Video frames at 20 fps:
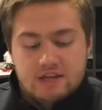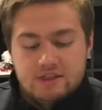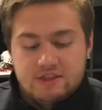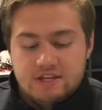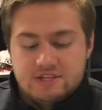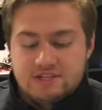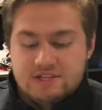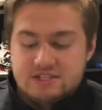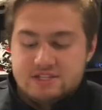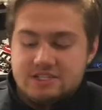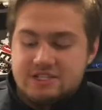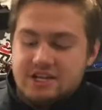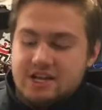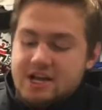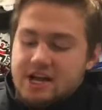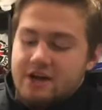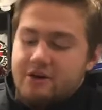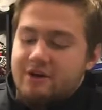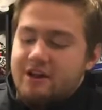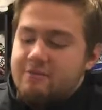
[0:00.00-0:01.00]
This is,
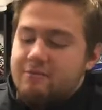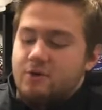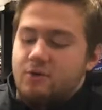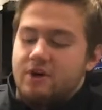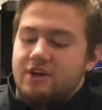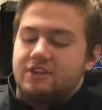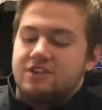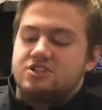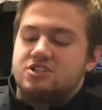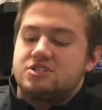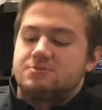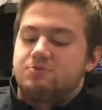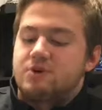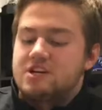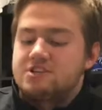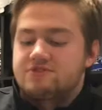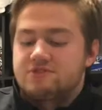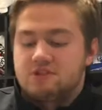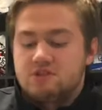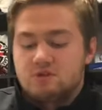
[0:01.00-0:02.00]
I don't have my this is
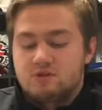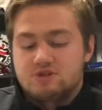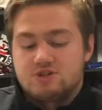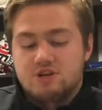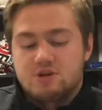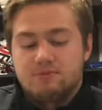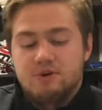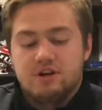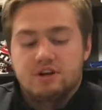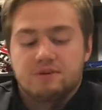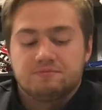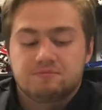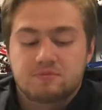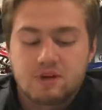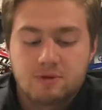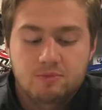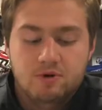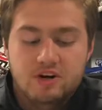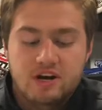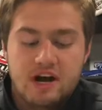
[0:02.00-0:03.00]
Praise for the Lord songbook.
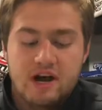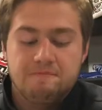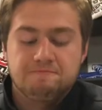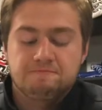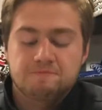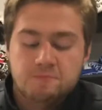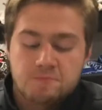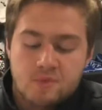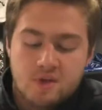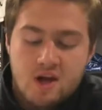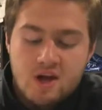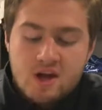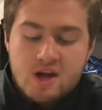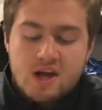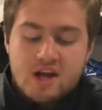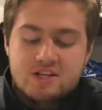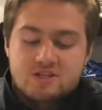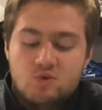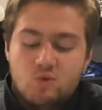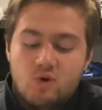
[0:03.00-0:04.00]
Number 9
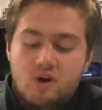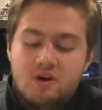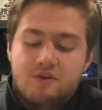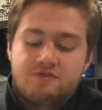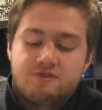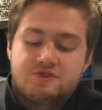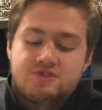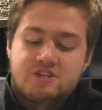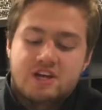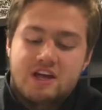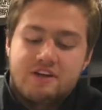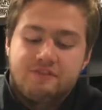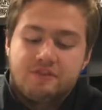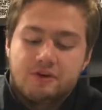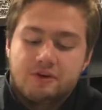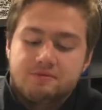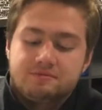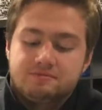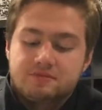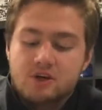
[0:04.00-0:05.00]
is A Wonderful
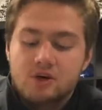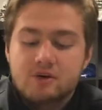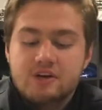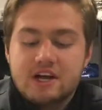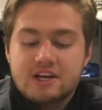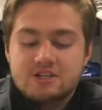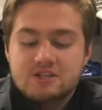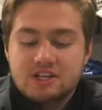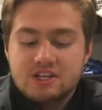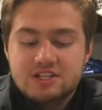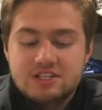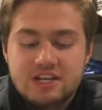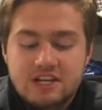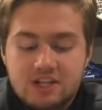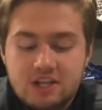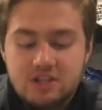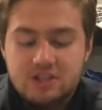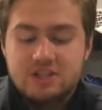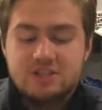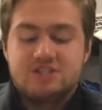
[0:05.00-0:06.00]
Savior. Okay, so let's take
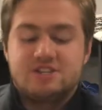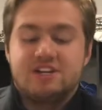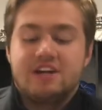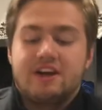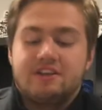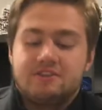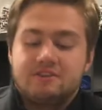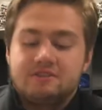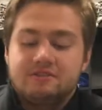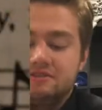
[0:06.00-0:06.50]
a look at this together.